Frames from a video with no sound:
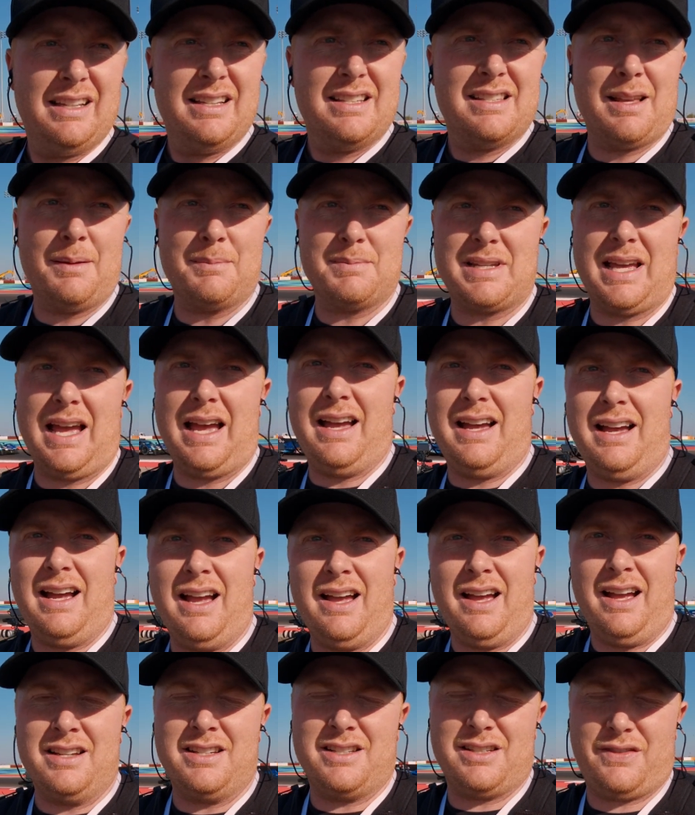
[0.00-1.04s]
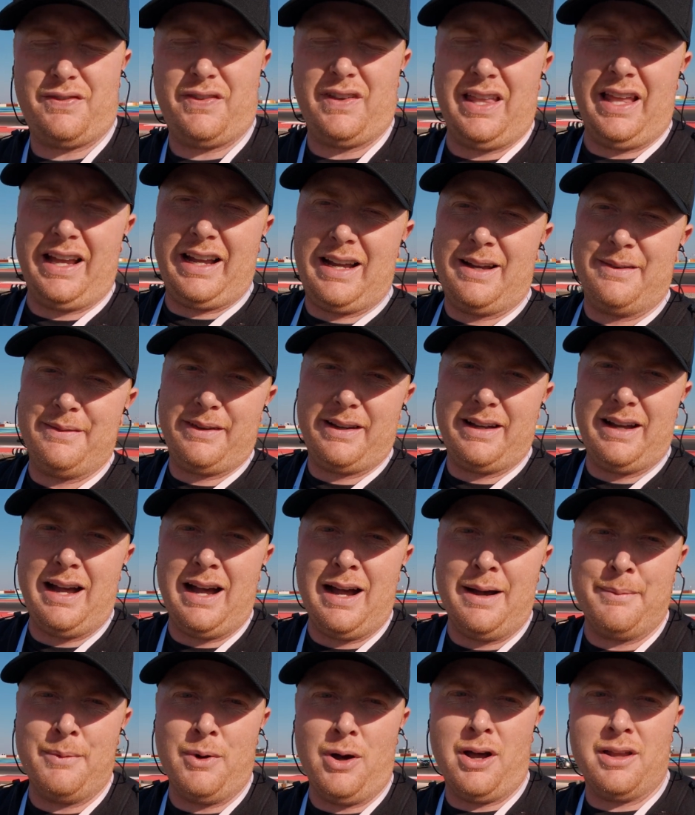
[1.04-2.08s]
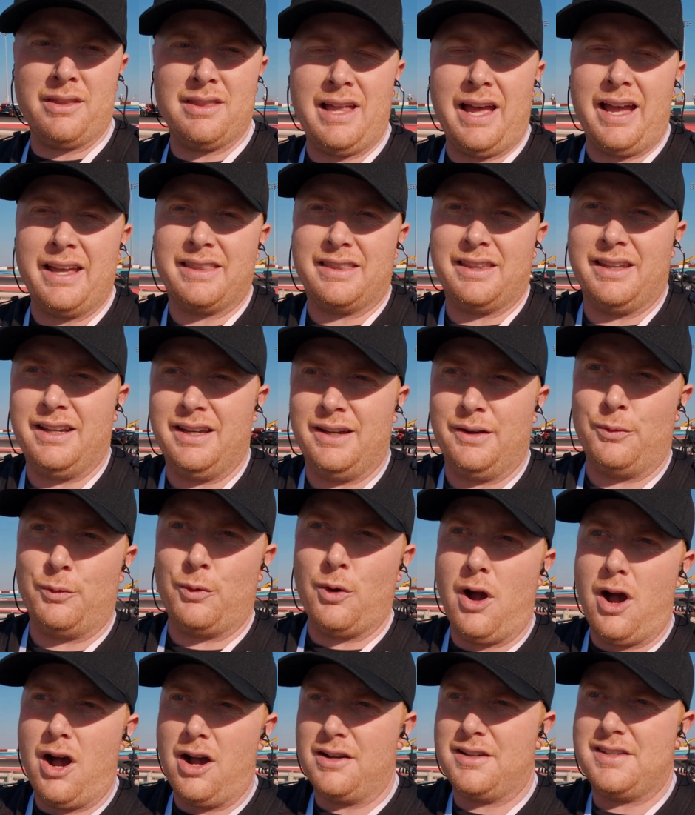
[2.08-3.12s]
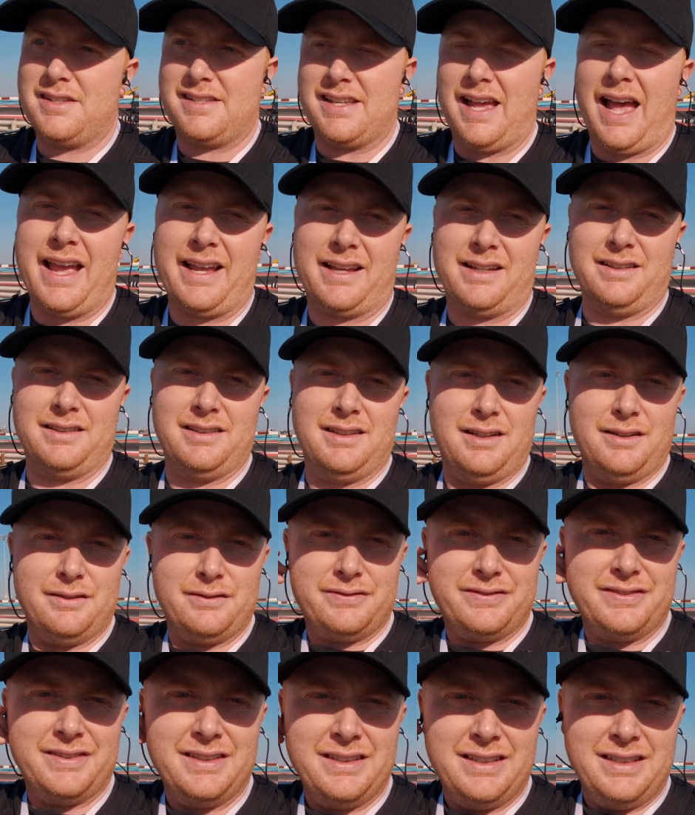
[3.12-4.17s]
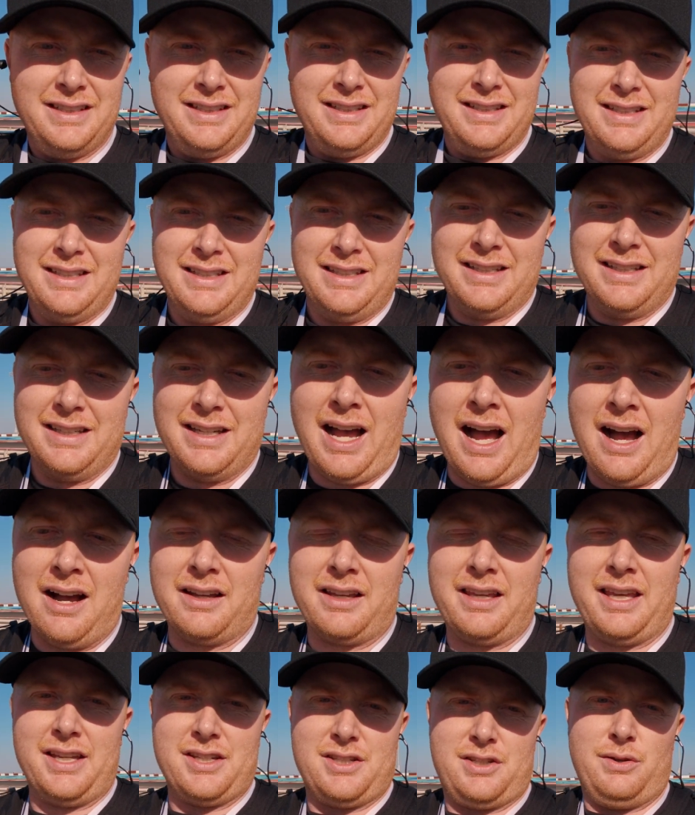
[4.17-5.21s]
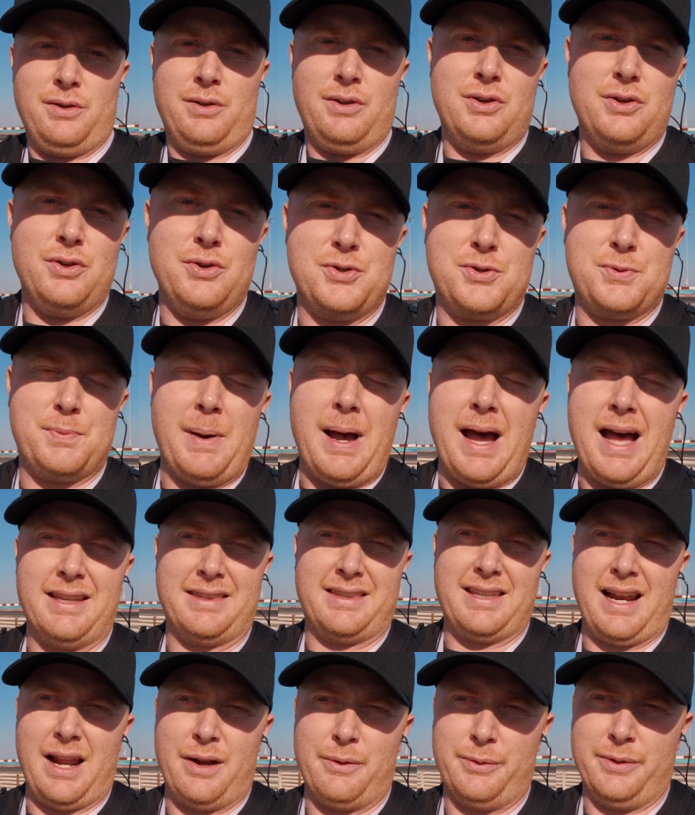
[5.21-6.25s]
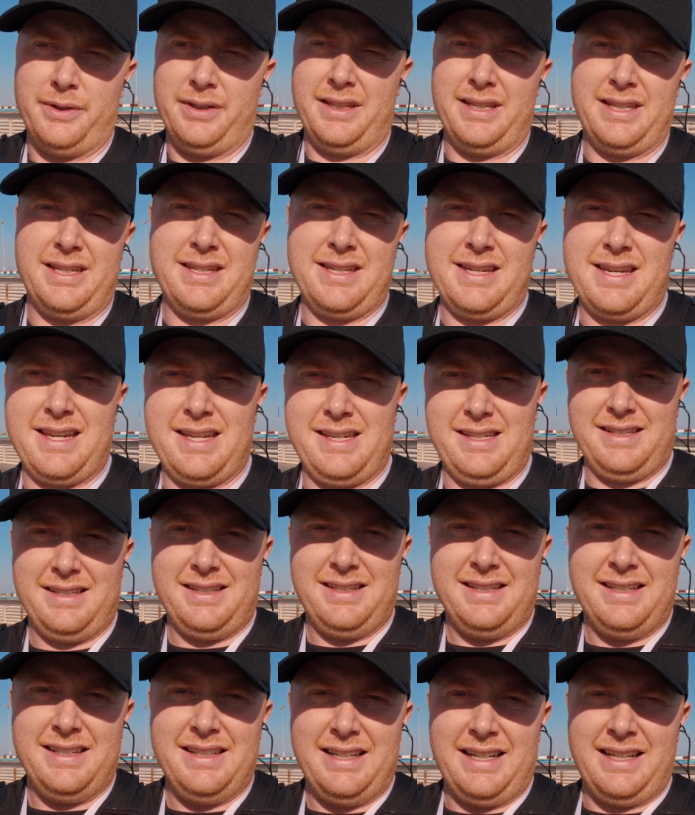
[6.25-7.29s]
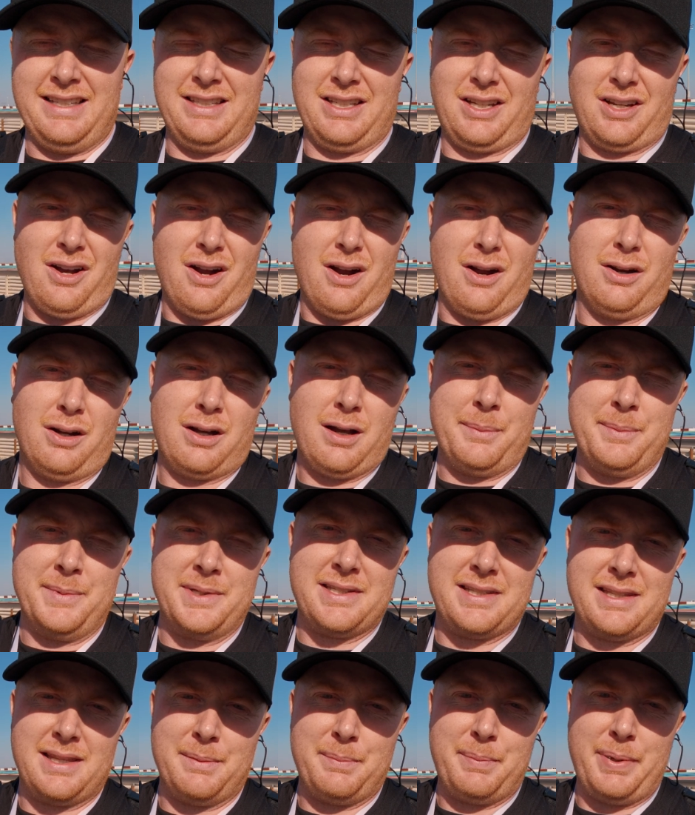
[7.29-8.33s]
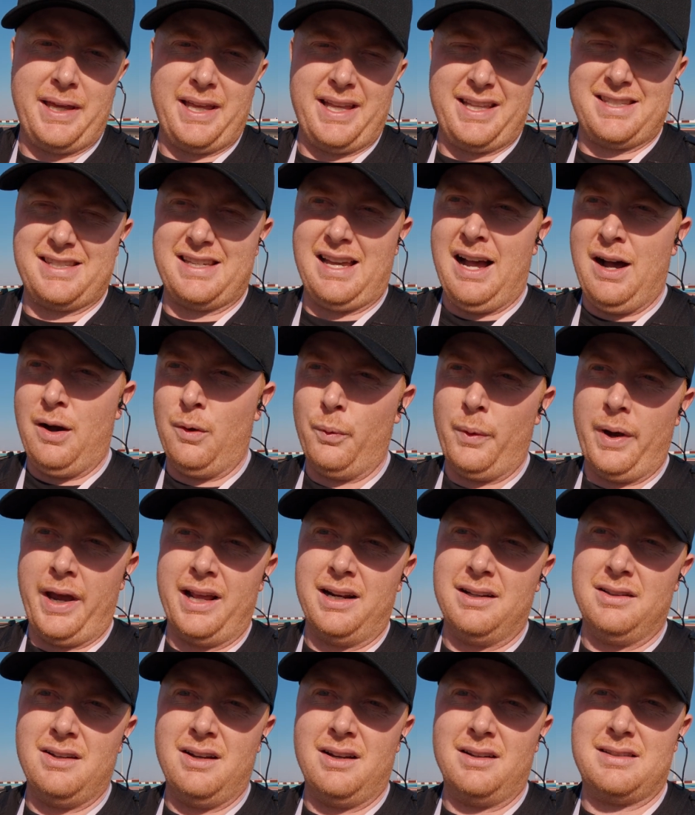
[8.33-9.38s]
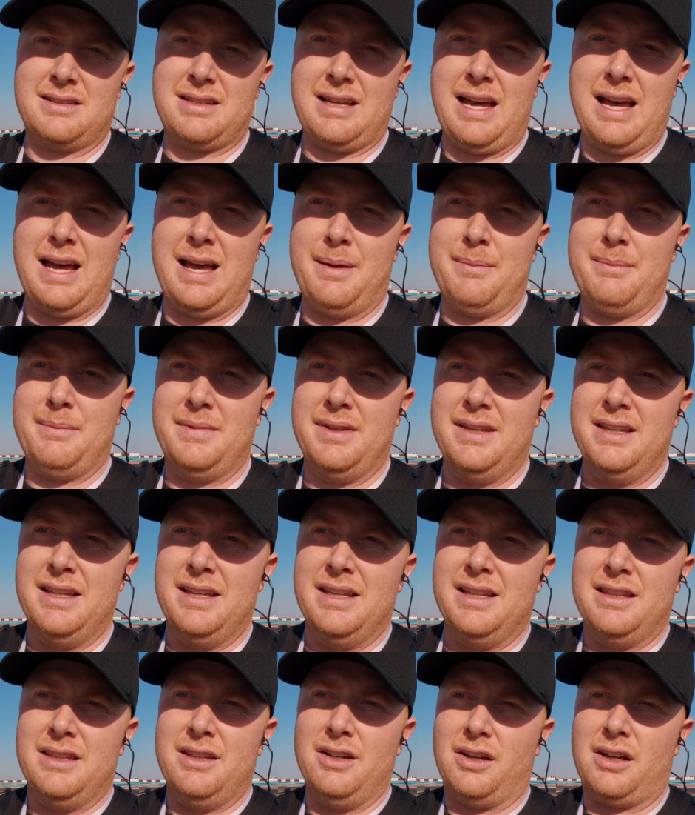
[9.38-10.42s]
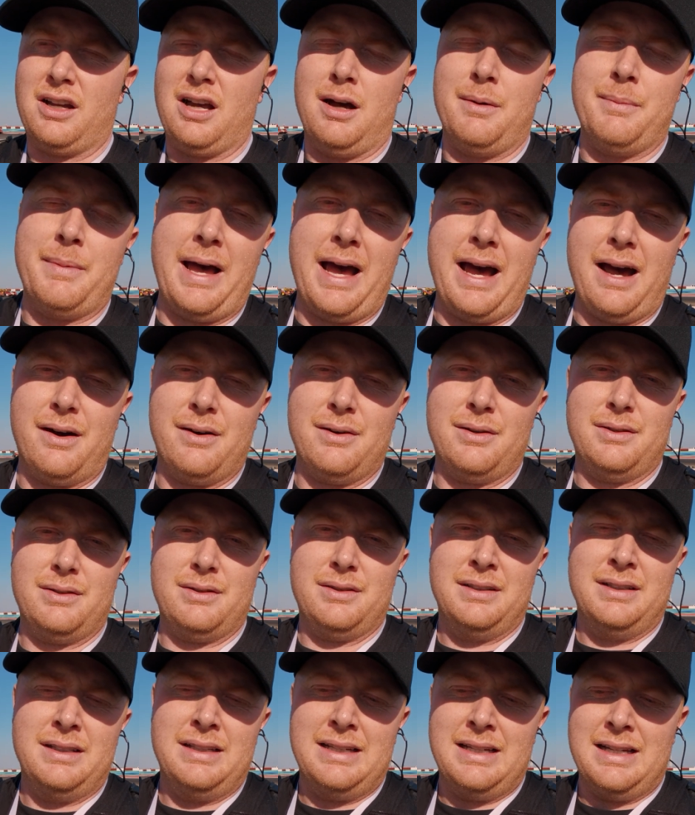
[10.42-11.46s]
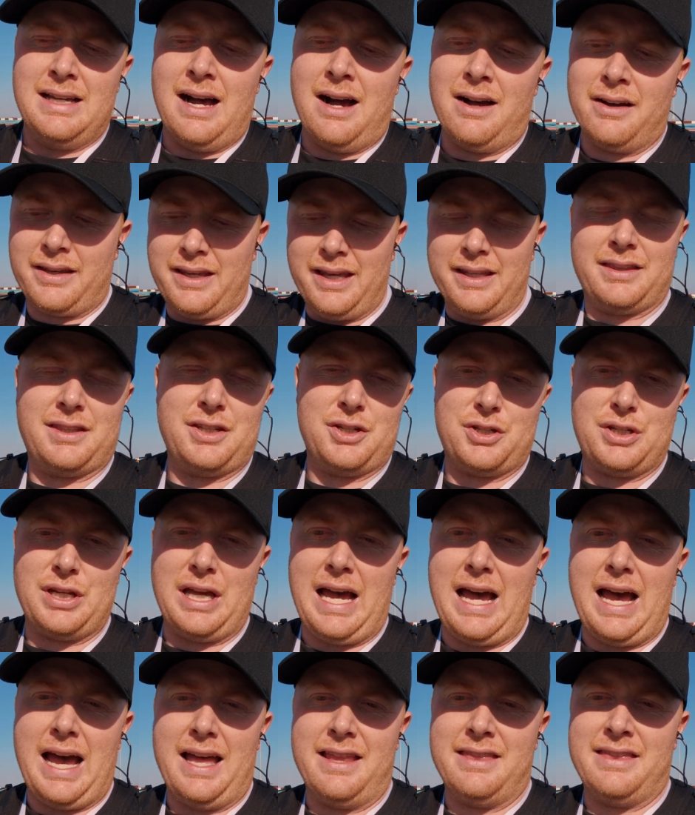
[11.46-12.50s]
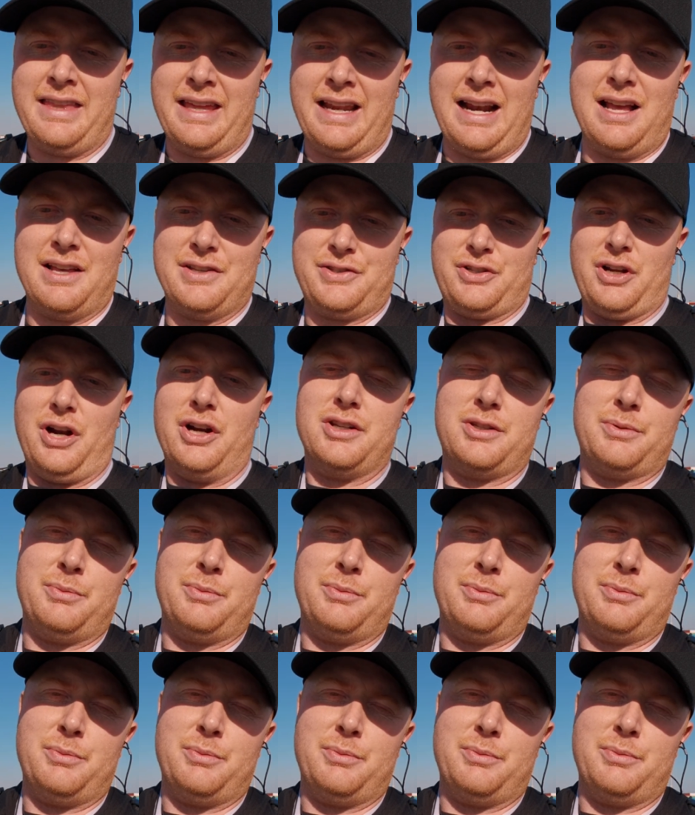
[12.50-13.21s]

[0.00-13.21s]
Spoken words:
Sometimes I just feel like I'm on like the wrong cycle of I'll get to a new spot that I really need and the car will come into the pits. I'll wait a long time they'll come out, I'll get the shot, then I'll start to